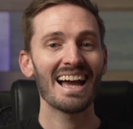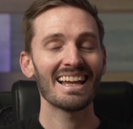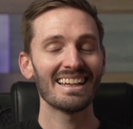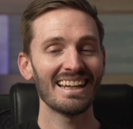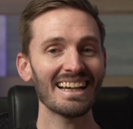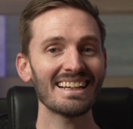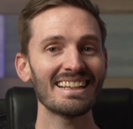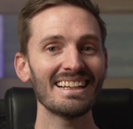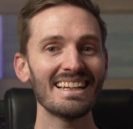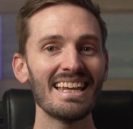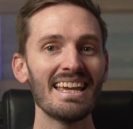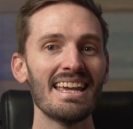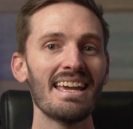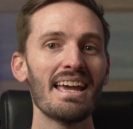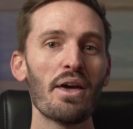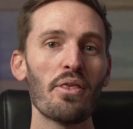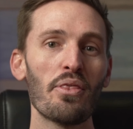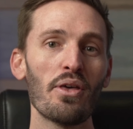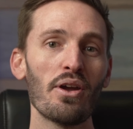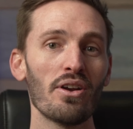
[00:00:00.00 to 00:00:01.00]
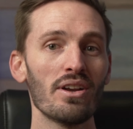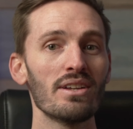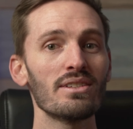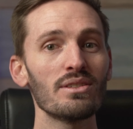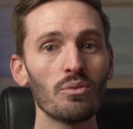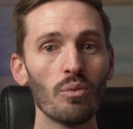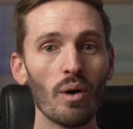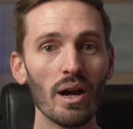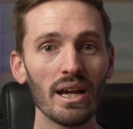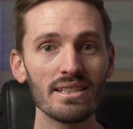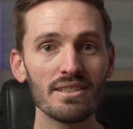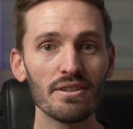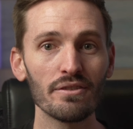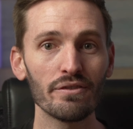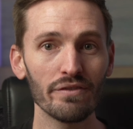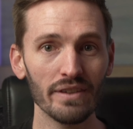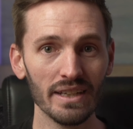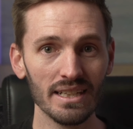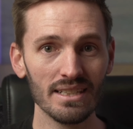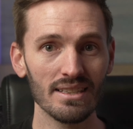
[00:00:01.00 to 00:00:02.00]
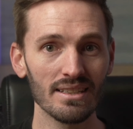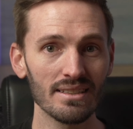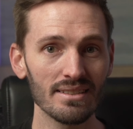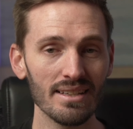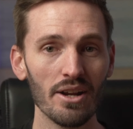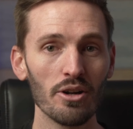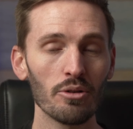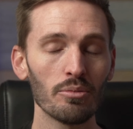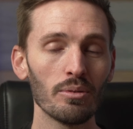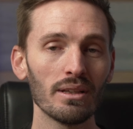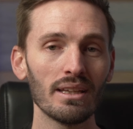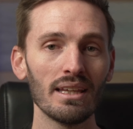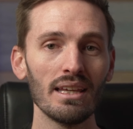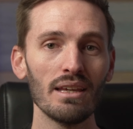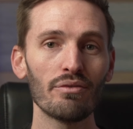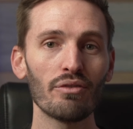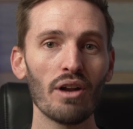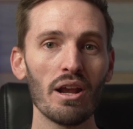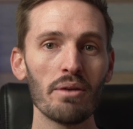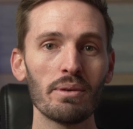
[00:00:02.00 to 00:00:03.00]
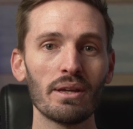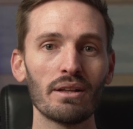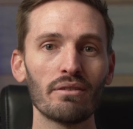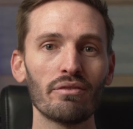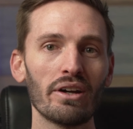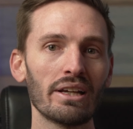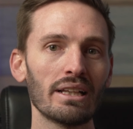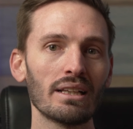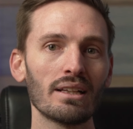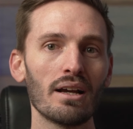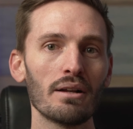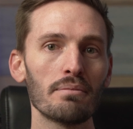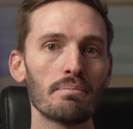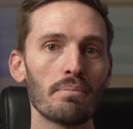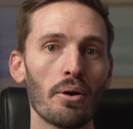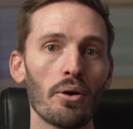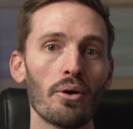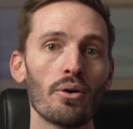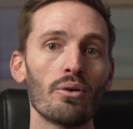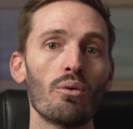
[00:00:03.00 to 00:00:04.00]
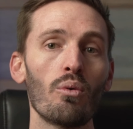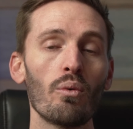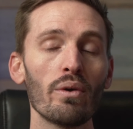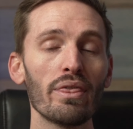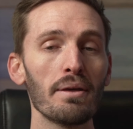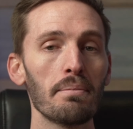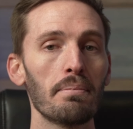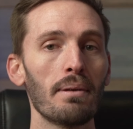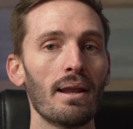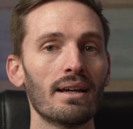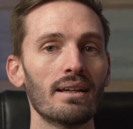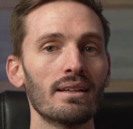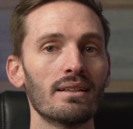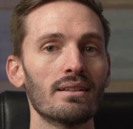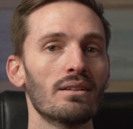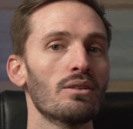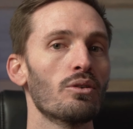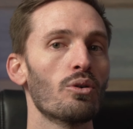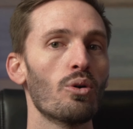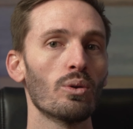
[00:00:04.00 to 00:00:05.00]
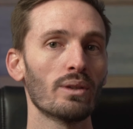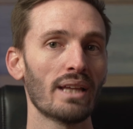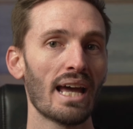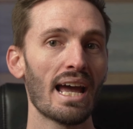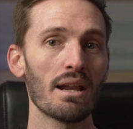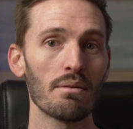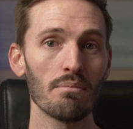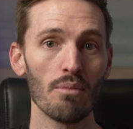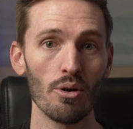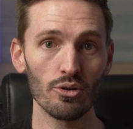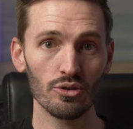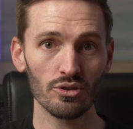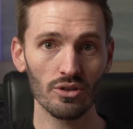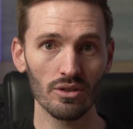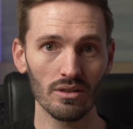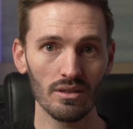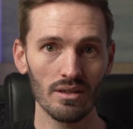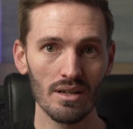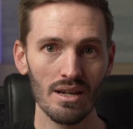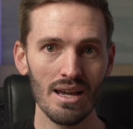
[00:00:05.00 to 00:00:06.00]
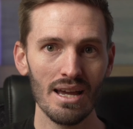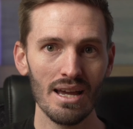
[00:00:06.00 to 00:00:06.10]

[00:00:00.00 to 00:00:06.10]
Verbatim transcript: Luckily, there is a way to fix the terrible keyframing in Final Cut Pro with a plugin called Add Motion.